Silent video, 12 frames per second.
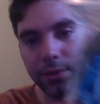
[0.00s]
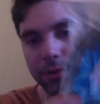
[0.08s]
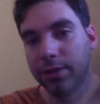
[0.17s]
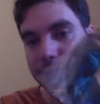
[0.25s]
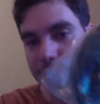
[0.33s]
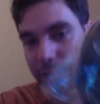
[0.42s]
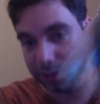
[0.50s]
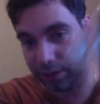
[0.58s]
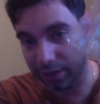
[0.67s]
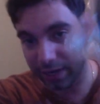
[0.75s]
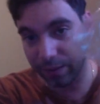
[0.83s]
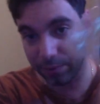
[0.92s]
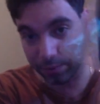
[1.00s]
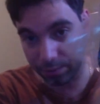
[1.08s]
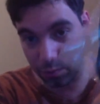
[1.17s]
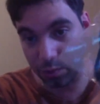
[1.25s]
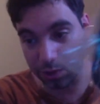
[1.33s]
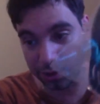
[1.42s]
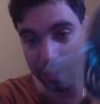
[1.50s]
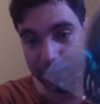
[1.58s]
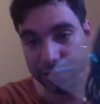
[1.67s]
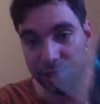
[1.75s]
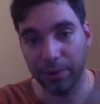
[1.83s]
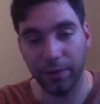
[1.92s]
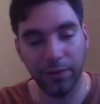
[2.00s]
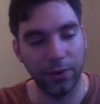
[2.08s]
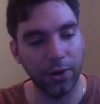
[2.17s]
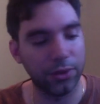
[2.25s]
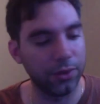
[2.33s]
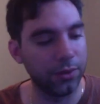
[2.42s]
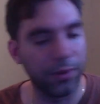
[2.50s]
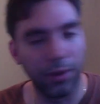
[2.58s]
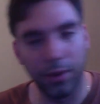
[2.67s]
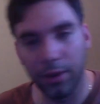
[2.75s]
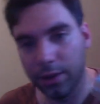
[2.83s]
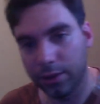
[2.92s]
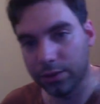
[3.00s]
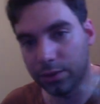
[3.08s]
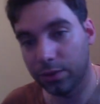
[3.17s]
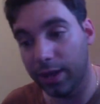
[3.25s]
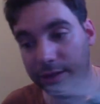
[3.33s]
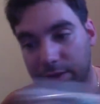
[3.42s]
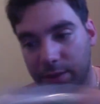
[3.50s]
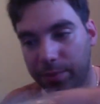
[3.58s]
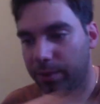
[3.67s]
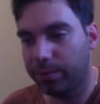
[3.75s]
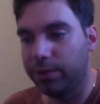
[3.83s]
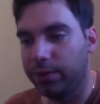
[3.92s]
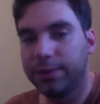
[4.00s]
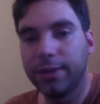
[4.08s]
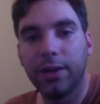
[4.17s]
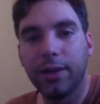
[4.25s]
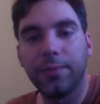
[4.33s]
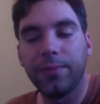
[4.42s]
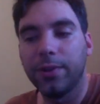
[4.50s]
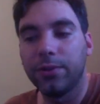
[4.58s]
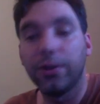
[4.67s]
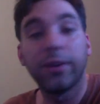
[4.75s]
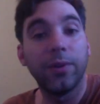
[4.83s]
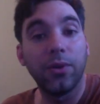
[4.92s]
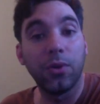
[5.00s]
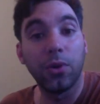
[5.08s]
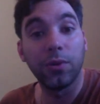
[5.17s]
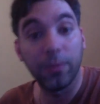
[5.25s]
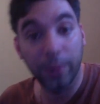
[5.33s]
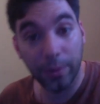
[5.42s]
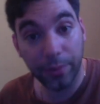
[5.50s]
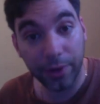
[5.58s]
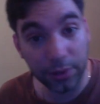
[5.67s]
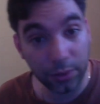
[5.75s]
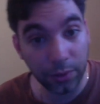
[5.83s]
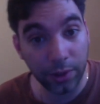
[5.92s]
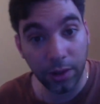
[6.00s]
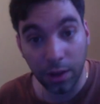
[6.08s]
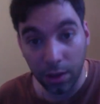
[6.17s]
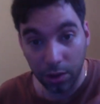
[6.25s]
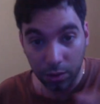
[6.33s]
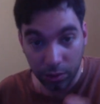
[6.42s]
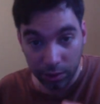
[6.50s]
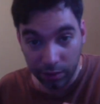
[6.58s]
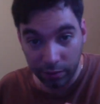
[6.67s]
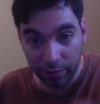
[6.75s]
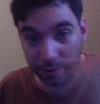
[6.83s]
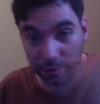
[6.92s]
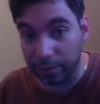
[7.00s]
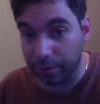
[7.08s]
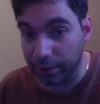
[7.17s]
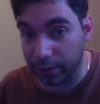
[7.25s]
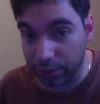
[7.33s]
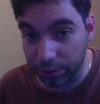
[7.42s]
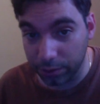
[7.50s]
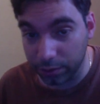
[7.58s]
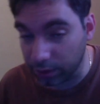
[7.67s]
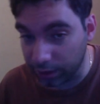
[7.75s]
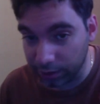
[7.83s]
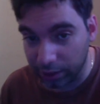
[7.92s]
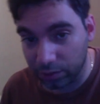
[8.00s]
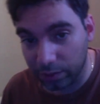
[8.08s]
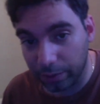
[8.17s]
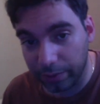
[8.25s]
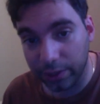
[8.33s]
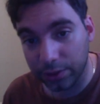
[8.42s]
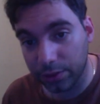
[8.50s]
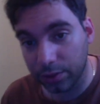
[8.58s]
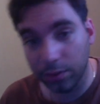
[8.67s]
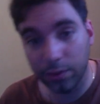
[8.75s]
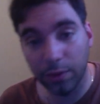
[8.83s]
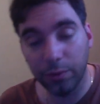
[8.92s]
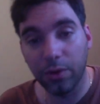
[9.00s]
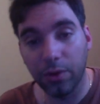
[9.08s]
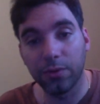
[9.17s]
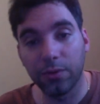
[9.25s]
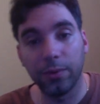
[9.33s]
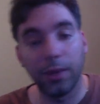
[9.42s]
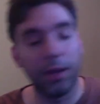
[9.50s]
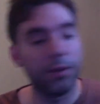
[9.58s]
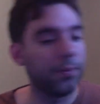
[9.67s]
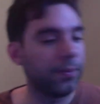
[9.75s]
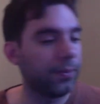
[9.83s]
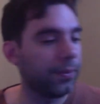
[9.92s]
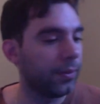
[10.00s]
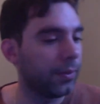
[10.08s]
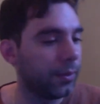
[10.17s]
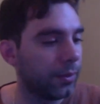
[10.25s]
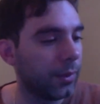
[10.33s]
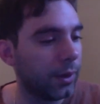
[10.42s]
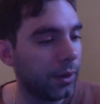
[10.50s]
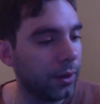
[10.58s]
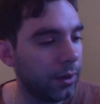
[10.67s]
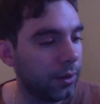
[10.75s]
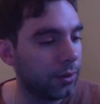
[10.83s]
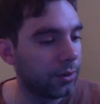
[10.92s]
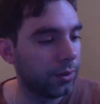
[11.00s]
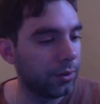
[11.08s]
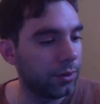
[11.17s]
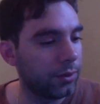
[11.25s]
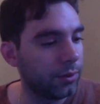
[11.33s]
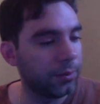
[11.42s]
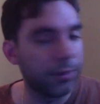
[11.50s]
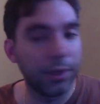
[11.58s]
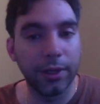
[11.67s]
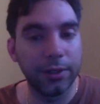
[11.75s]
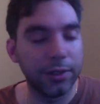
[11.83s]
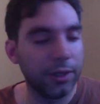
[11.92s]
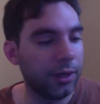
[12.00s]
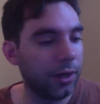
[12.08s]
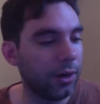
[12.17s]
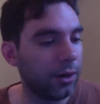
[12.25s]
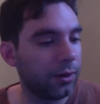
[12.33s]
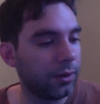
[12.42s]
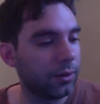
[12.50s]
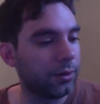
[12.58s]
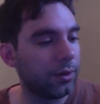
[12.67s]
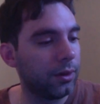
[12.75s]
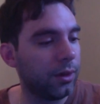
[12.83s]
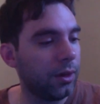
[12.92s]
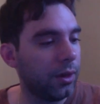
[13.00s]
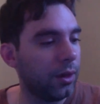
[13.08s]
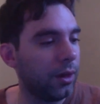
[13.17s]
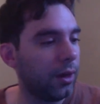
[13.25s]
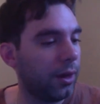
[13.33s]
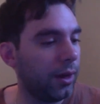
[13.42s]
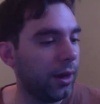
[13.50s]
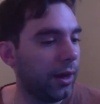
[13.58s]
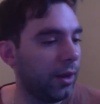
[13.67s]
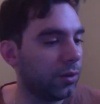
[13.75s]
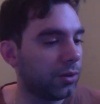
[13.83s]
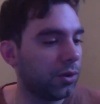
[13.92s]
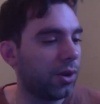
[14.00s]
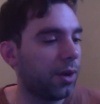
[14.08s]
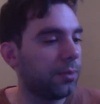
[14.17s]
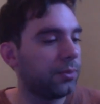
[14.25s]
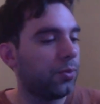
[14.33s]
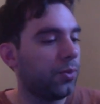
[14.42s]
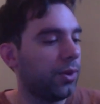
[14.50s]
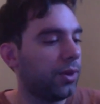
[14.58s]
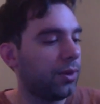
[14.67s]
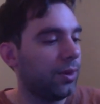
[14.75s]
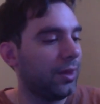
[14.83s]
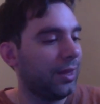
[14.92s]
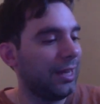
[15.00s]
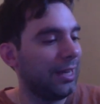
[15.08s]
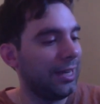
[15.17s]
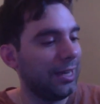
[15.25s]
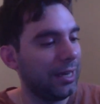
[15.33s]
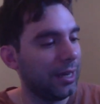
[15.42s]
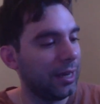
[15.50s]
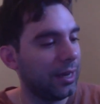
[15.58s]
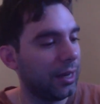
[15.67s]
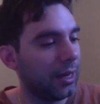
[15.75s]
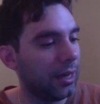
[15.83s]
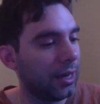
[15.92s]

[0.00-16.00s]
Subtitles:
So this actually came with the HD PVR 2, so that's a big plus there. So I can record from my PS3 or even from my PS2, connect it to my PS2 and record from that. So let's see here. It also comes with the